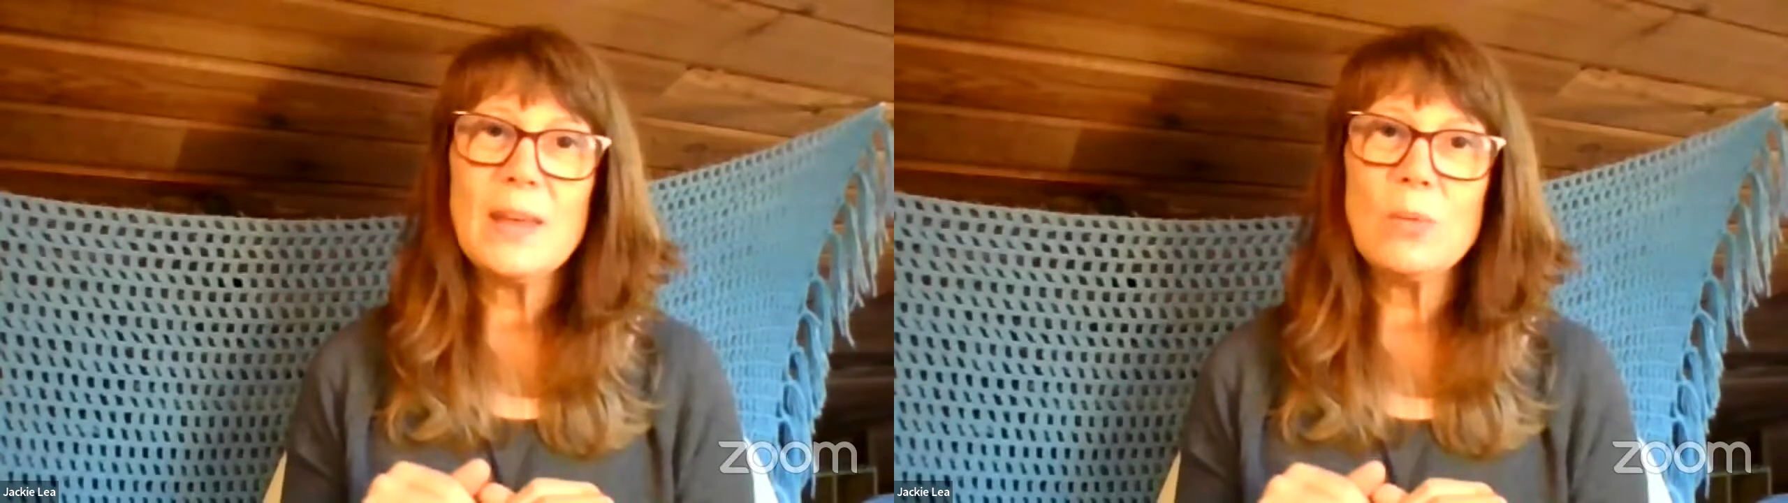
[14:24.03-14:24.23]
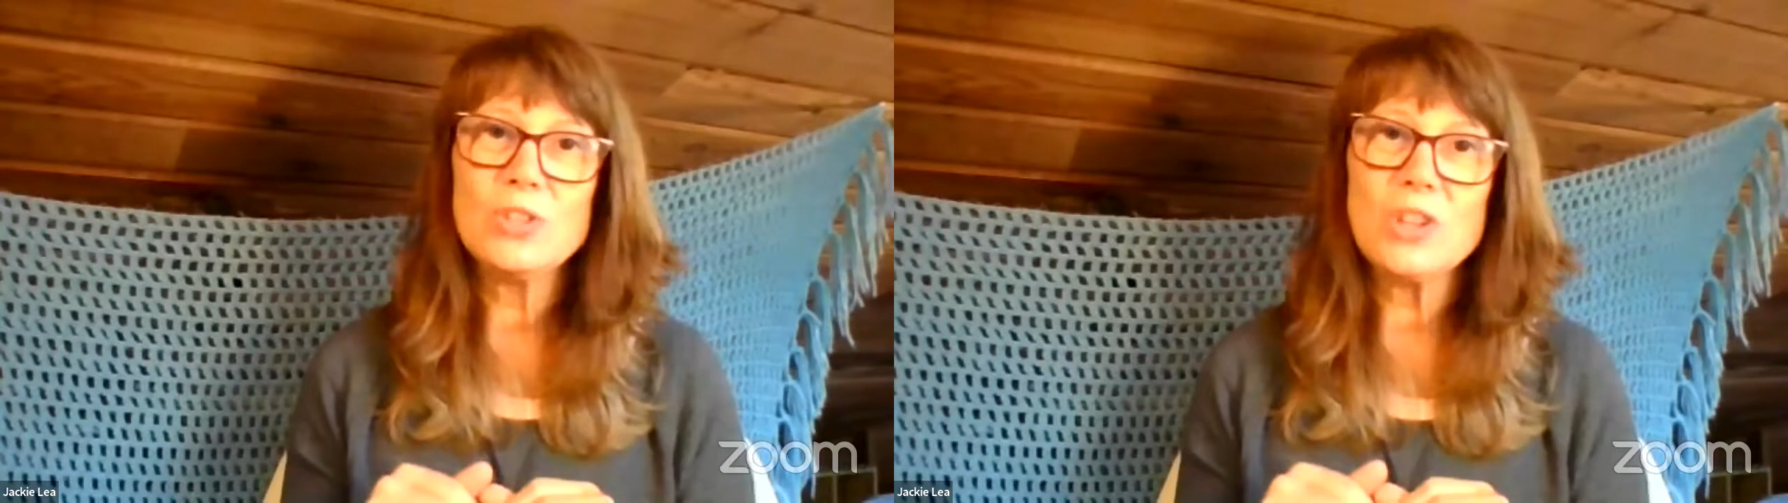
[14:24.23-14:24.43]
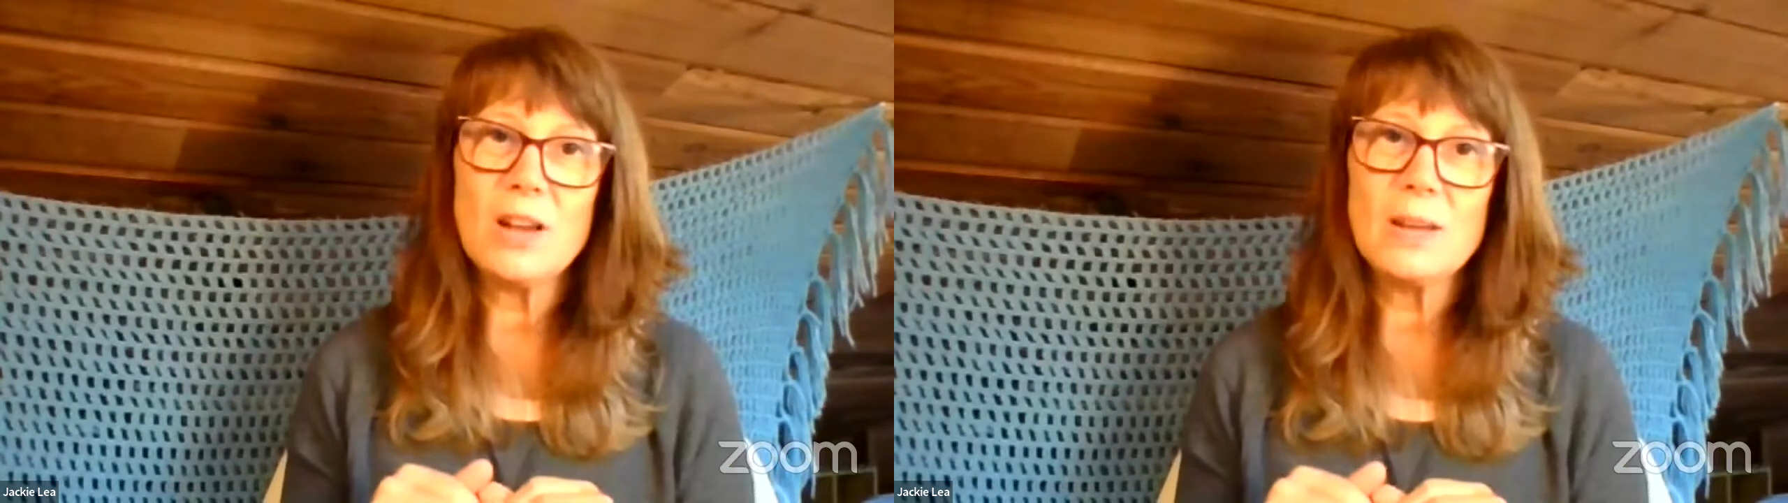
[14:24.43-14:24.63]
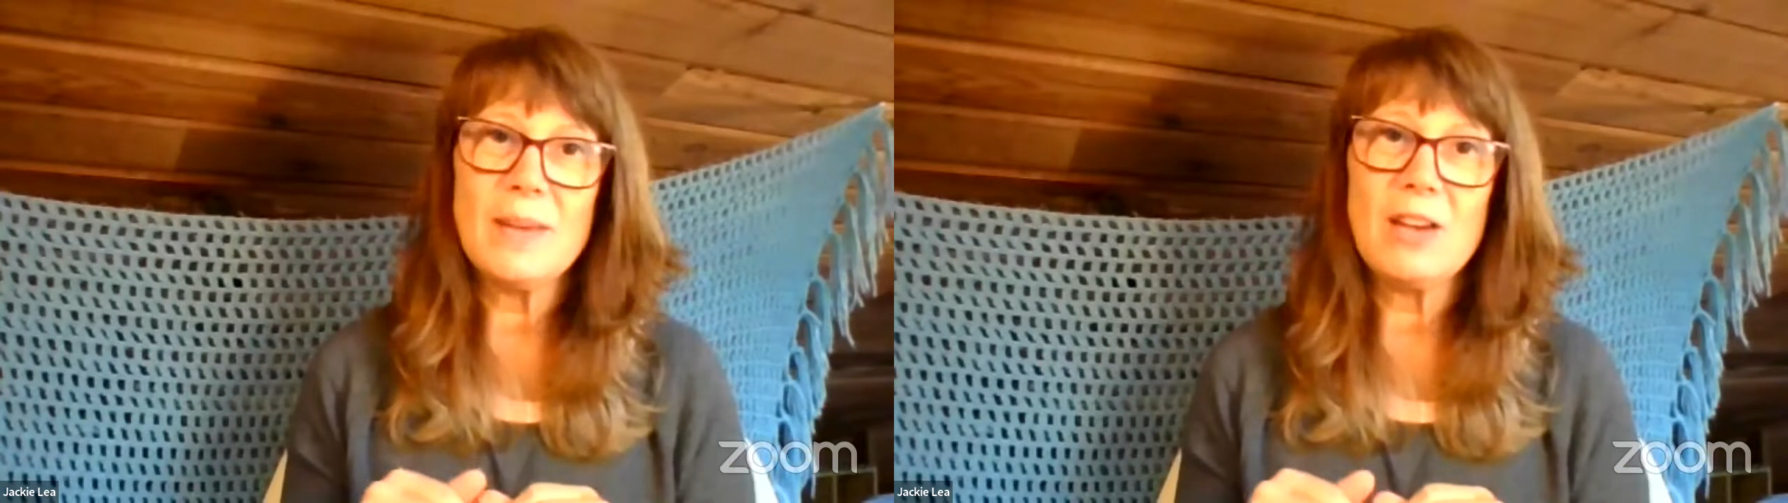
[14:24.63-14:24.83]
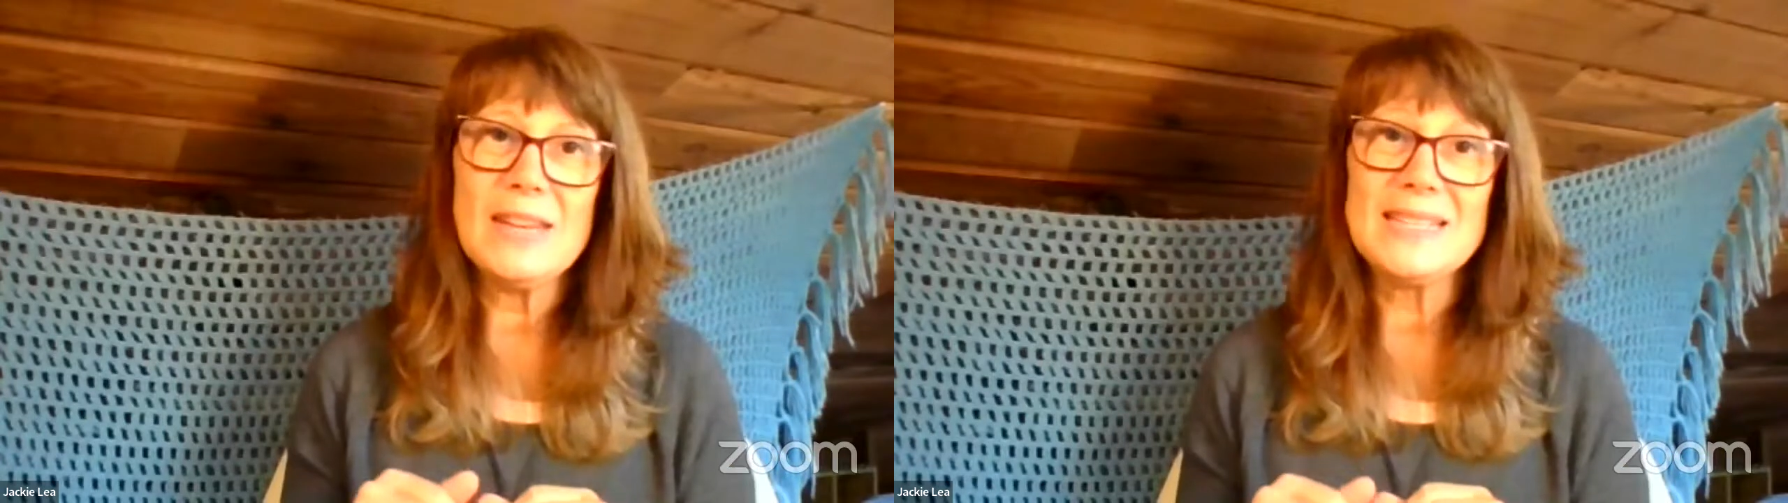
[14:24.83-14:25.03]
that we'll talk
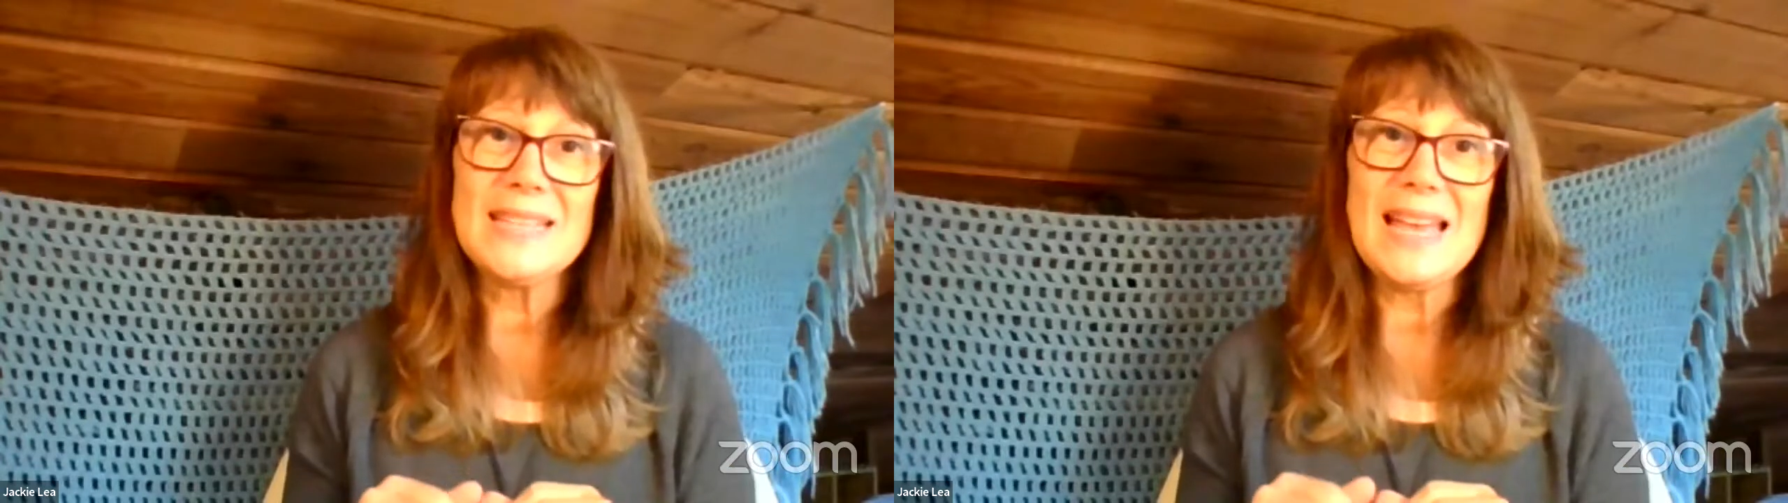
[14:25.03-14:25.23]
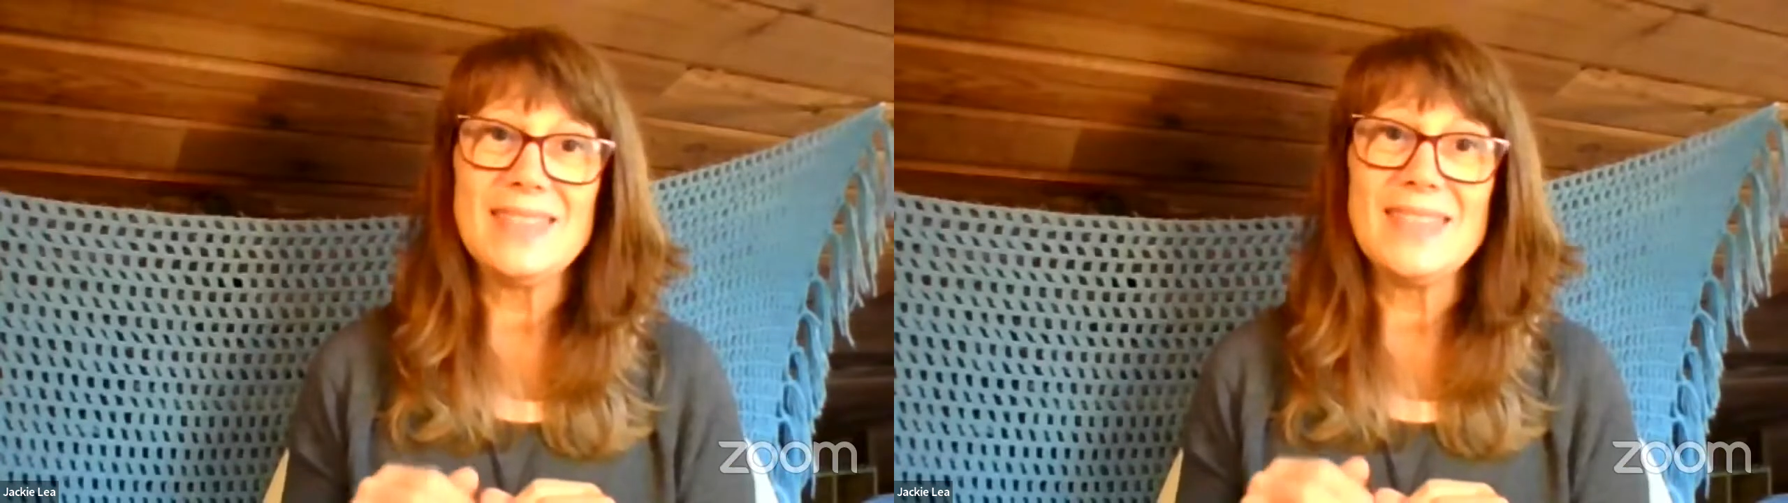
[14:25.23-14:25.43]
about is at